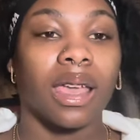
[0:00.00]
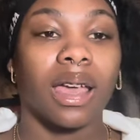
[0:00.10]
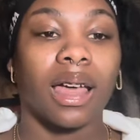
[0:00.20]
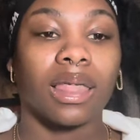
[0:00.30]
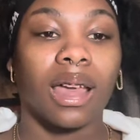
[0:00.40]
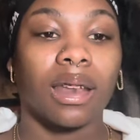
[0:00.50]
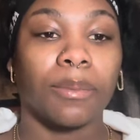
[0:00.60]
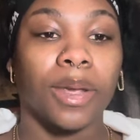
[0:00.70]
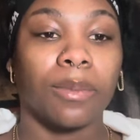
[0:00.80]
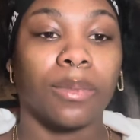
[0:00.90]
lot of
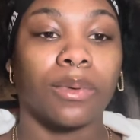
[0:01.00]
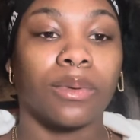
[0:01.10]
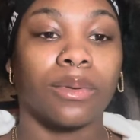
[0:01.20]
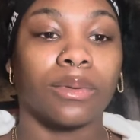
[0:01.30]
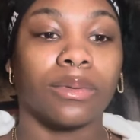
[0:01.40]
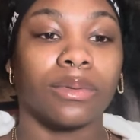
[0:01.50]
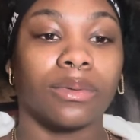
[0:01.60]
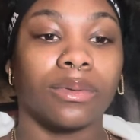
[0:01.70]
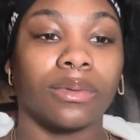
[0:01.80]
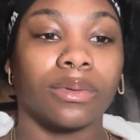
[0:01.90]
people
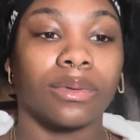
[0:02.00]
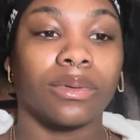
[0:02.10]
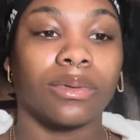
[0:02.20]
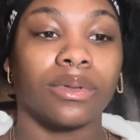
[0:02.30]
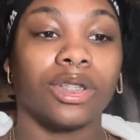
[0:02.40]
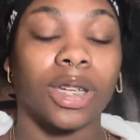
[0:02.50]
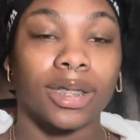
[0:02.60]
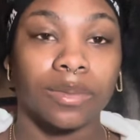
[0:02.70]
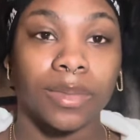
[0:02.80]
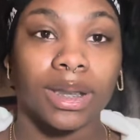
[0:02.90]

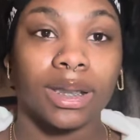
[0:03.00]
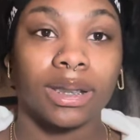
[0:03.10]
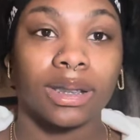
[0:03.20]
judge me.